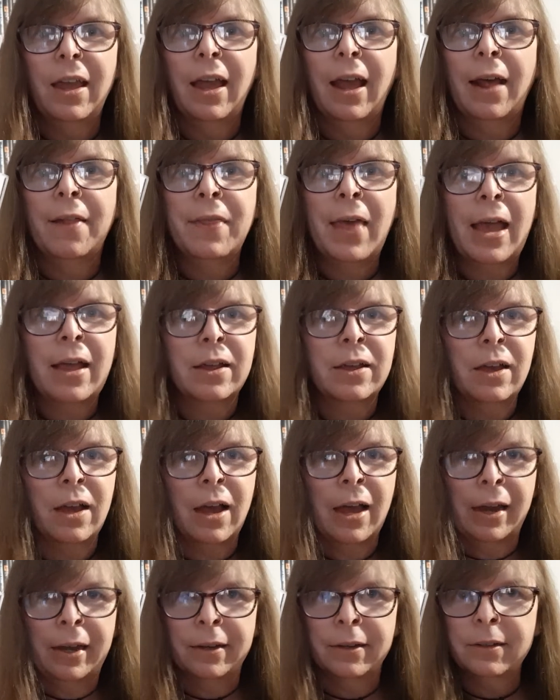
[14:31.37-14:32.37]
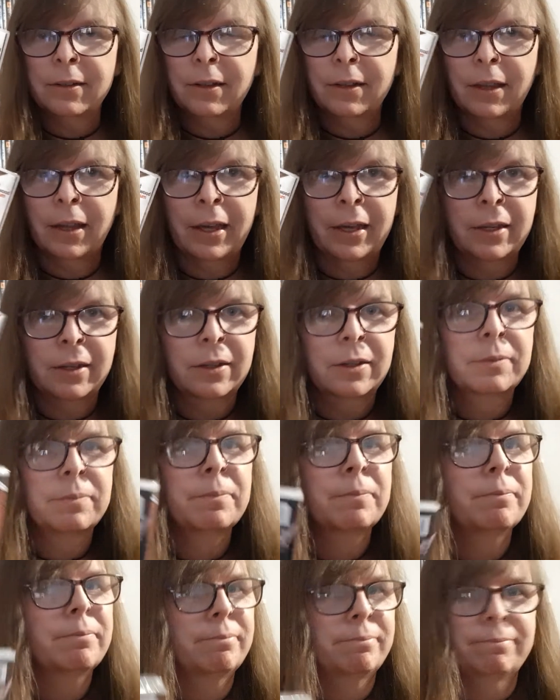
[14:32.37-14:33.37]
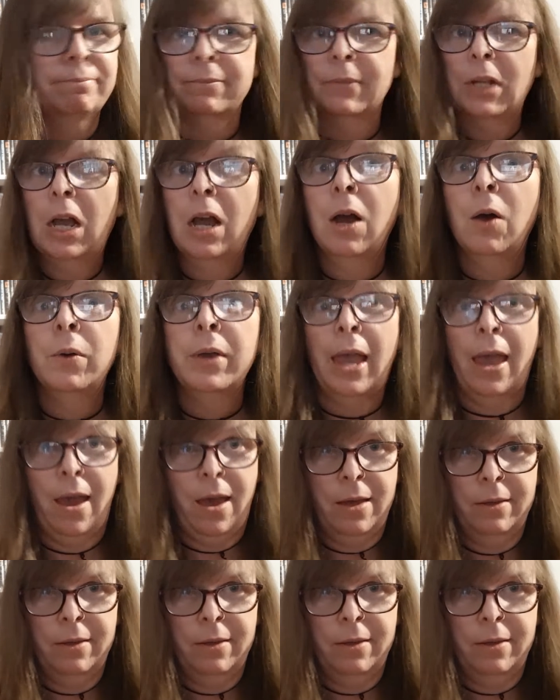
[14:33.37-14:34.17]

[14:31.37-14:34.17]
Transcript: And that gun, like, oh yeah,